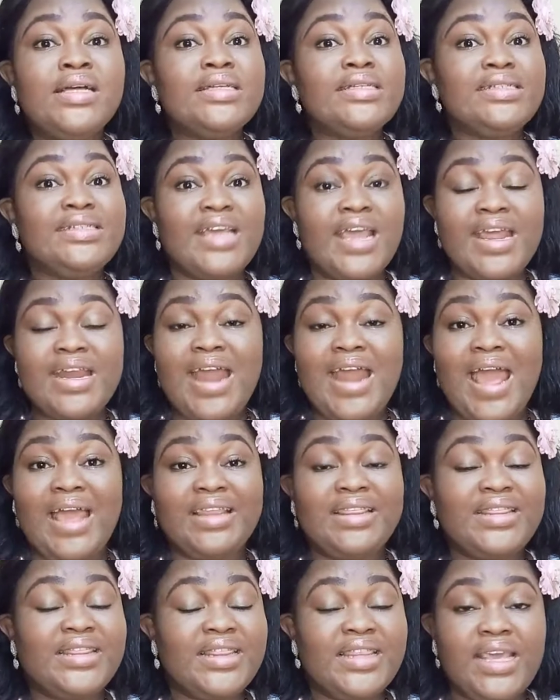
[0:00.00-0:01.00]
then I
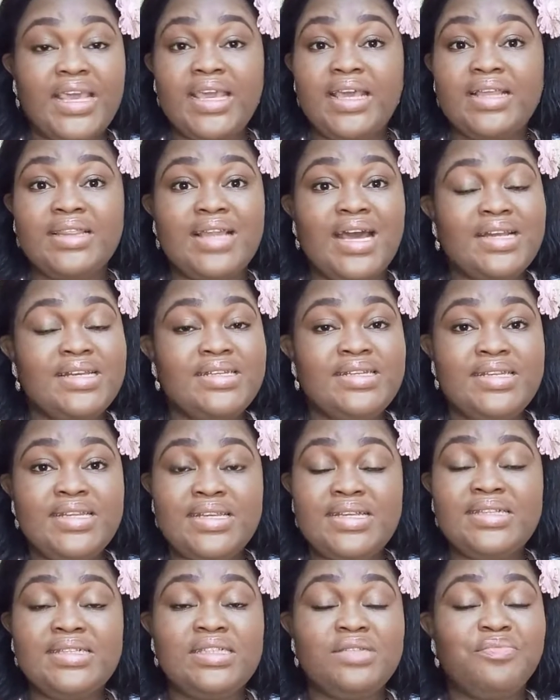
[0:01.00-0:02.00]
think that
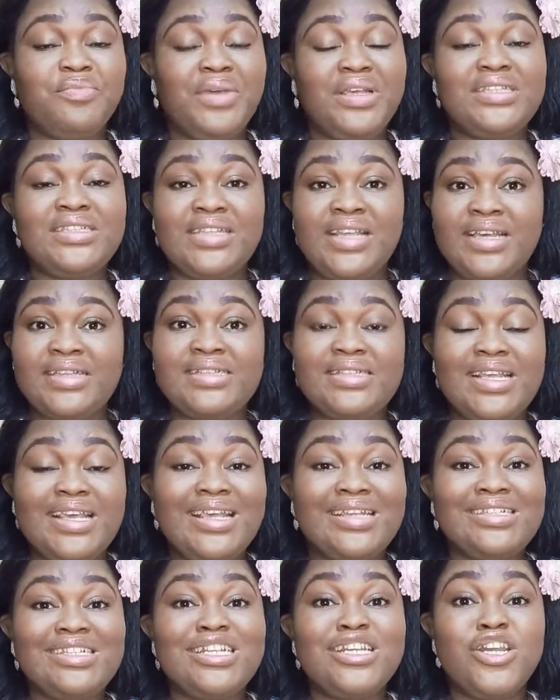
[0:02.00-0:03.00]
this business
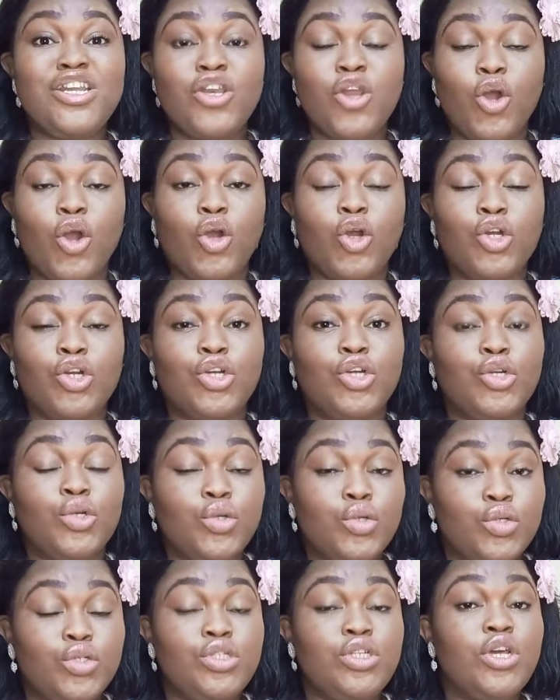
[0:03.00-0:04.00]
is not
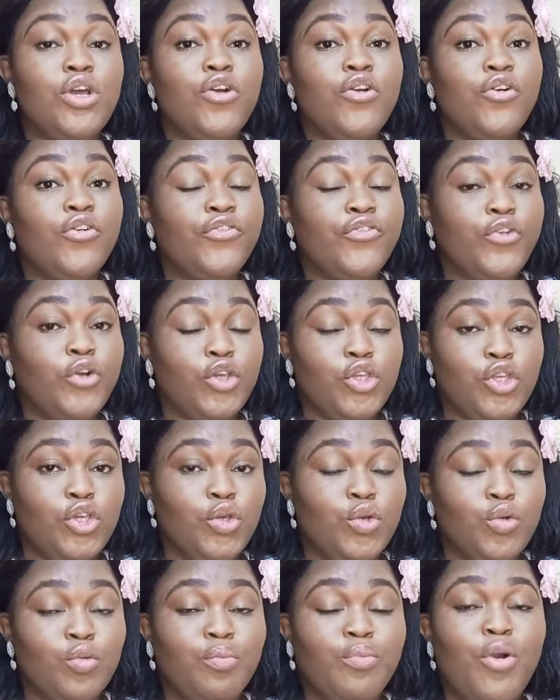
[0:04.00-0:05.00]
good for
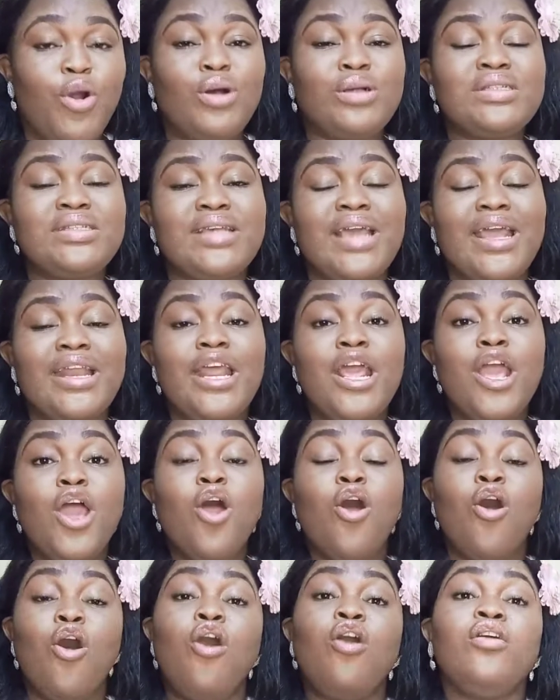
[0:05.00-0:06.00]
you. Paul said,
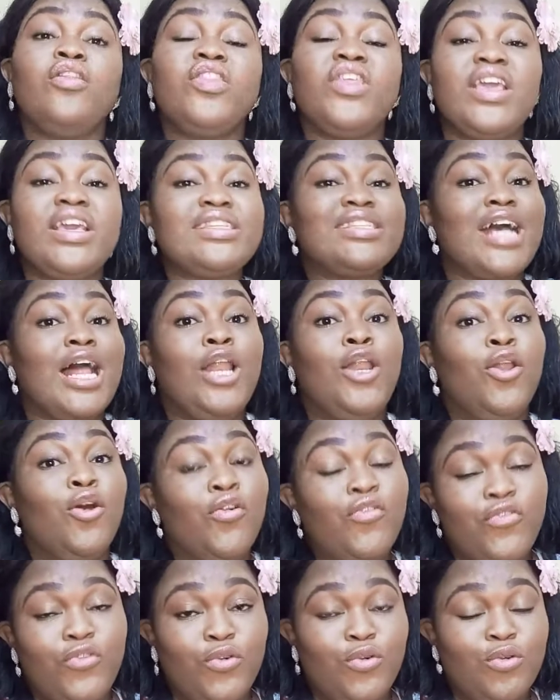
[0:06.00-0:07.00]
all things are
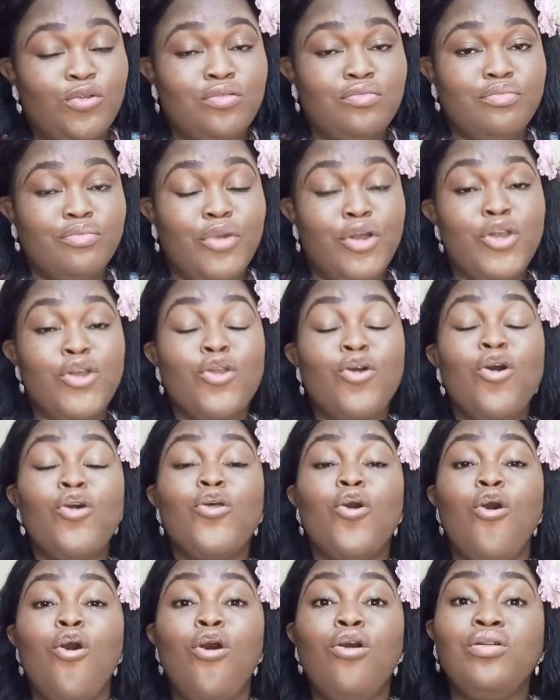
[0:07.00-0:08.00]
lawful, but not
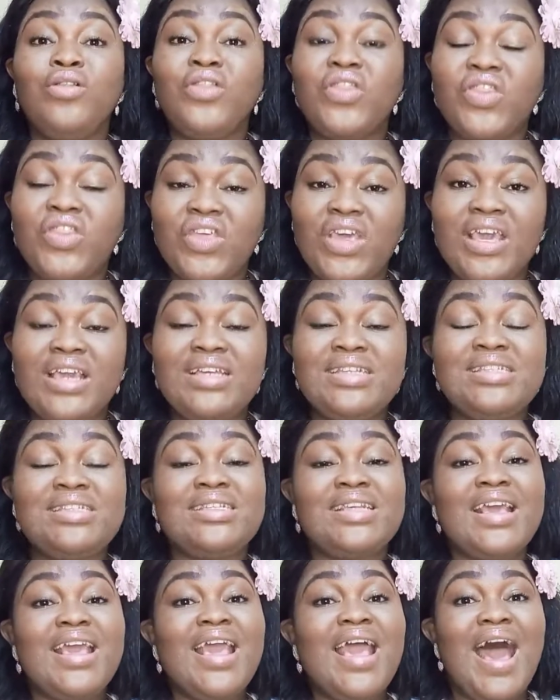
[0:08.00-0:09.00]
all things
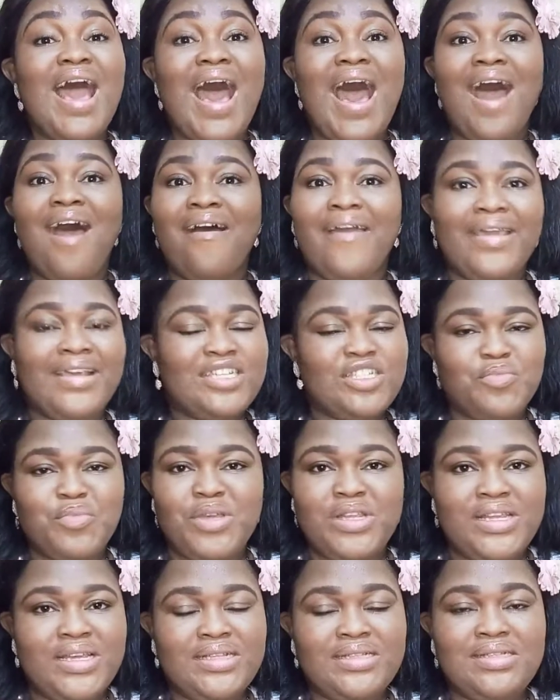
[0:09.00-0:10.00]
are
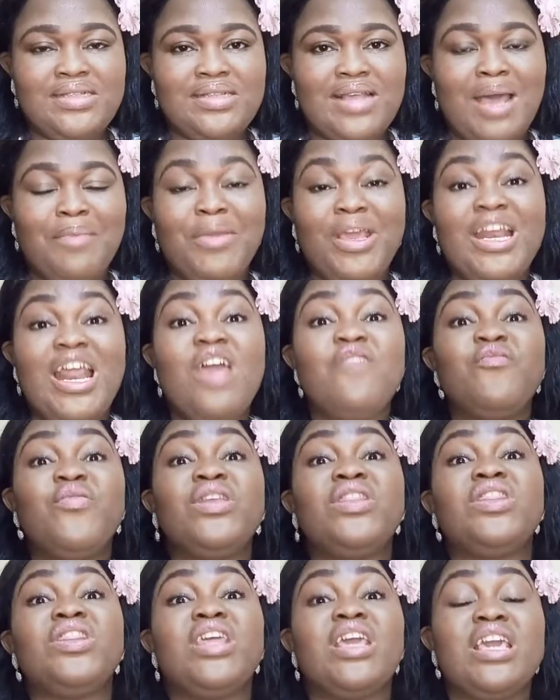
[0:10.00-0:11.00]
experienced. I mean,
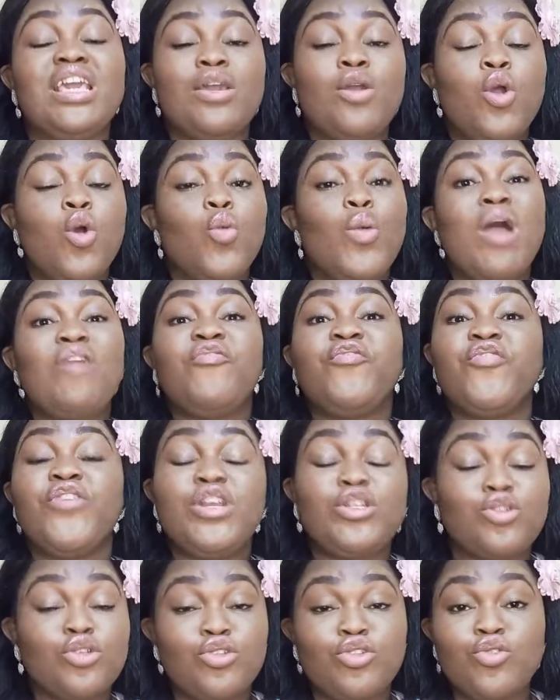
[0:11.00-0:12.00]
everything, we are free
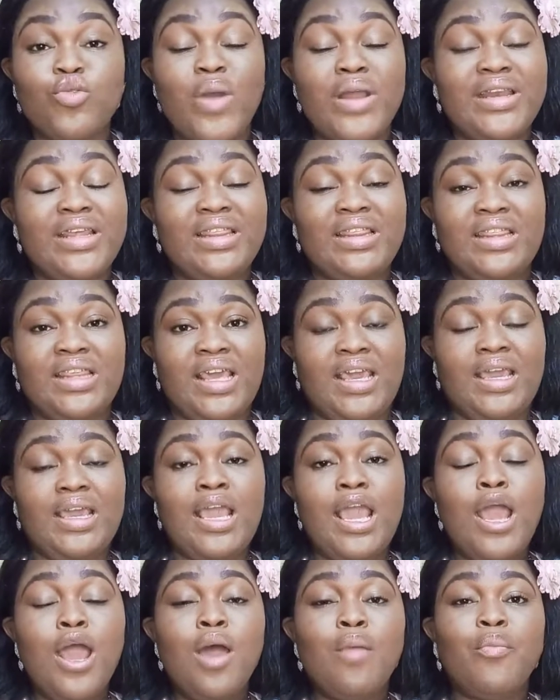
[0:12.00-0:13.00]
to do anything,
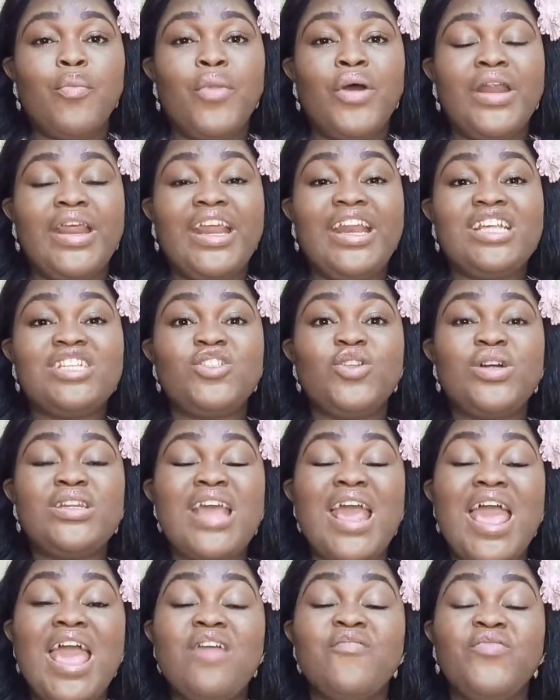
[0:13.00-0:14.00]
but it is not
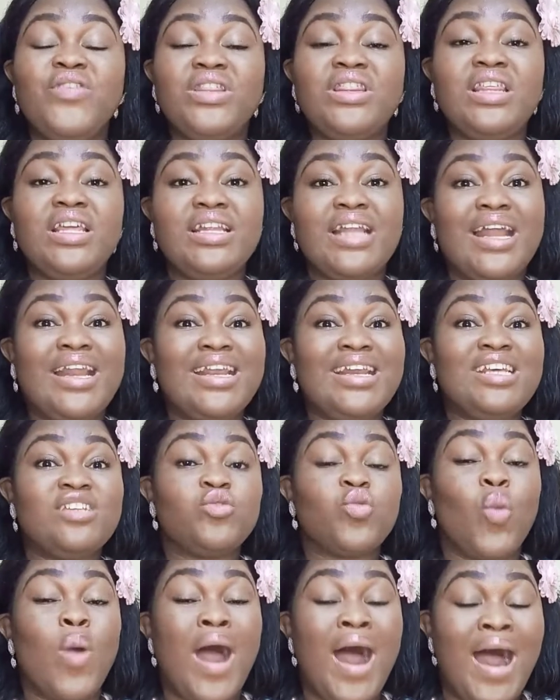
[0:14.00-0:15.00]
everything that it is
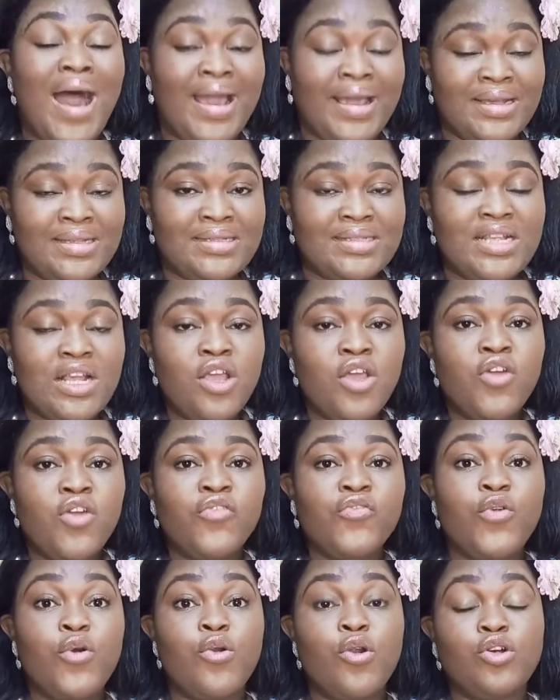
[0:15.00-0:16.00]
wise
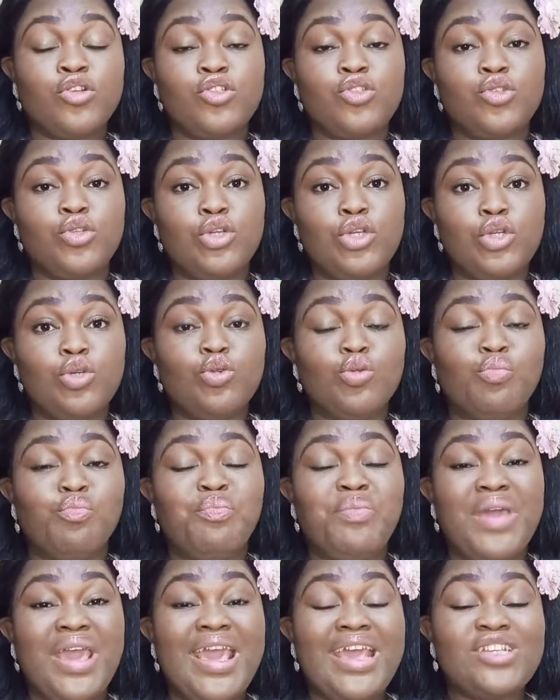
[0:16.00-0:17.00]
for us to do
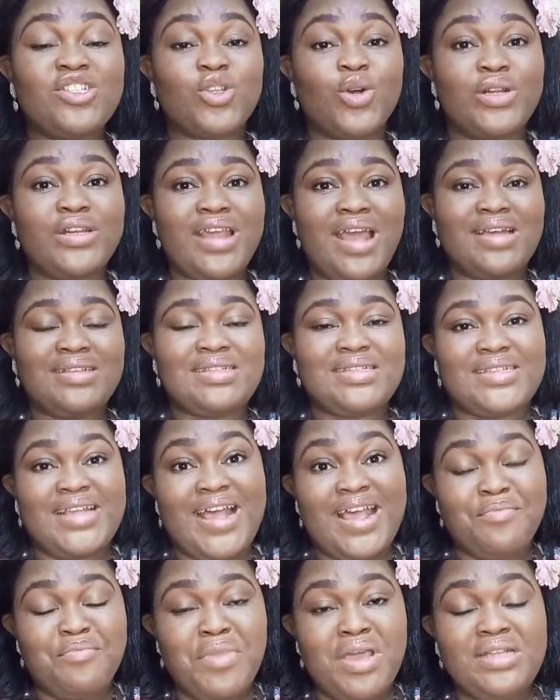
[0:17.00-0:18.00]
based on the
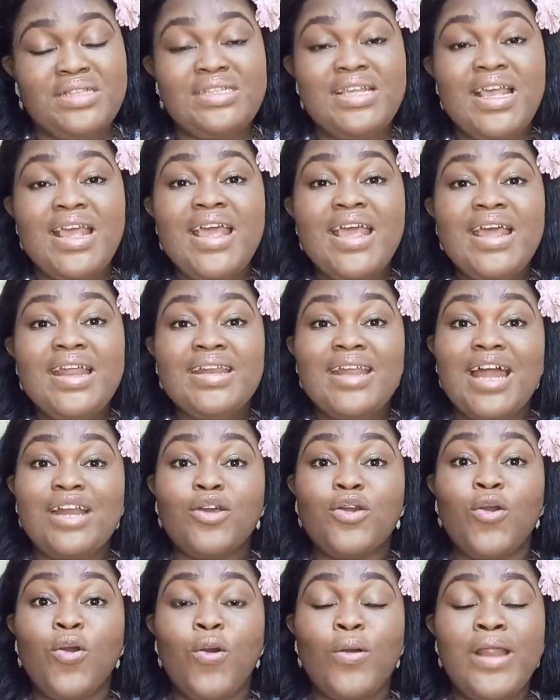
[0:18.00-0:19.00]
assignment that
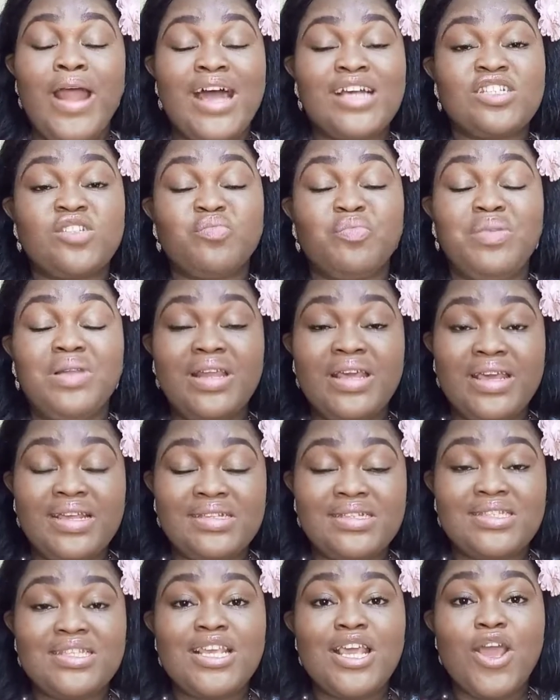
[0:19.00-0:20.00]
God has
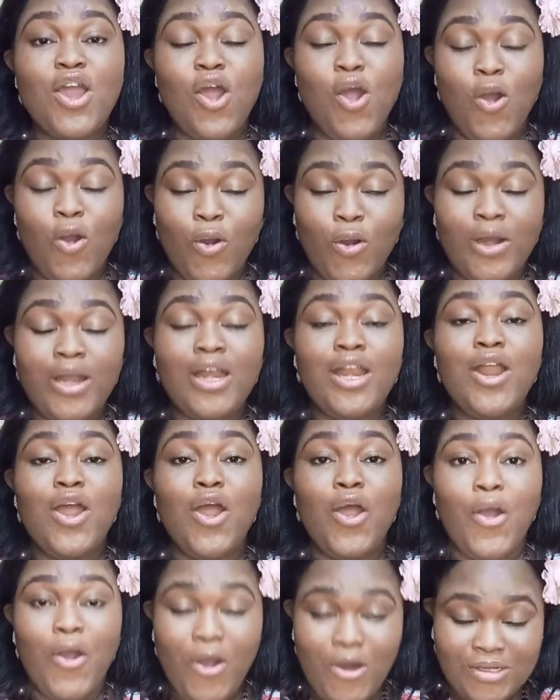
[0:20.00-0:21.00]
placed on
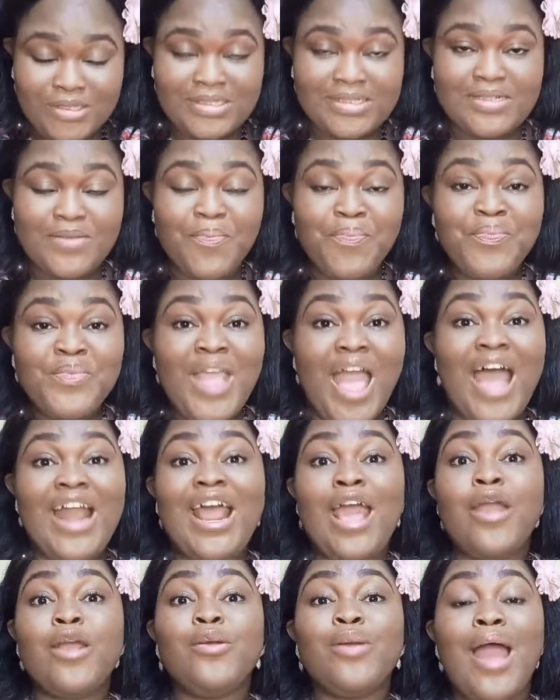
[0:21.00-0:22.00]
us.
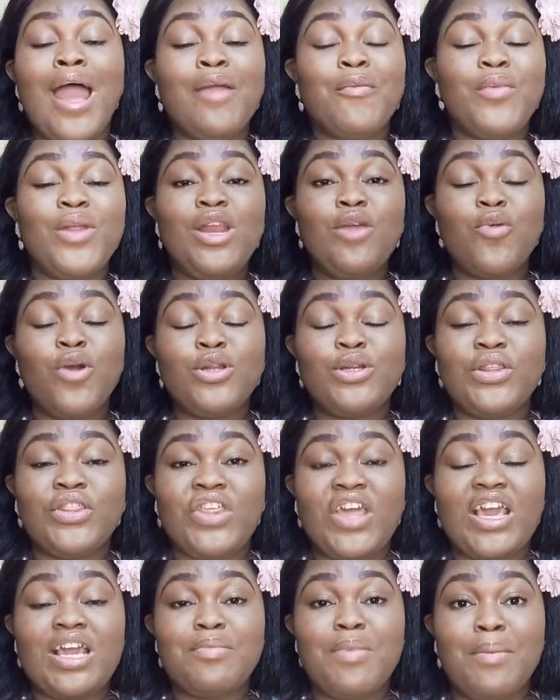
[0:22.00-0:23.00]
And I really want to
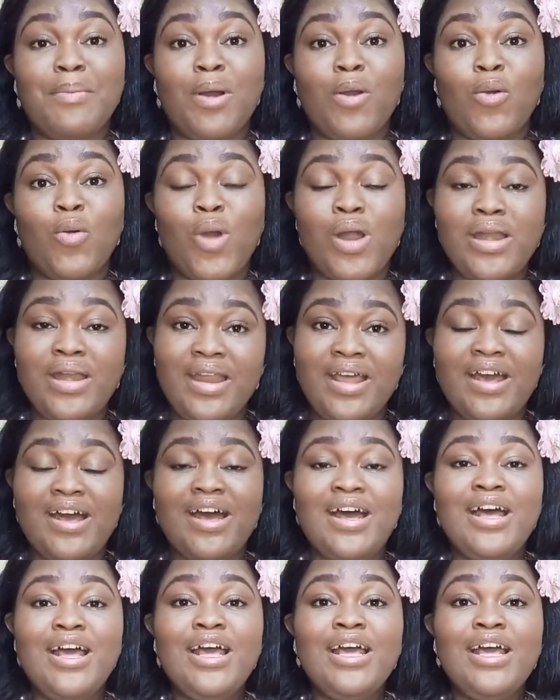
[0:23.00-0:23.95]
thank Mama Wanda.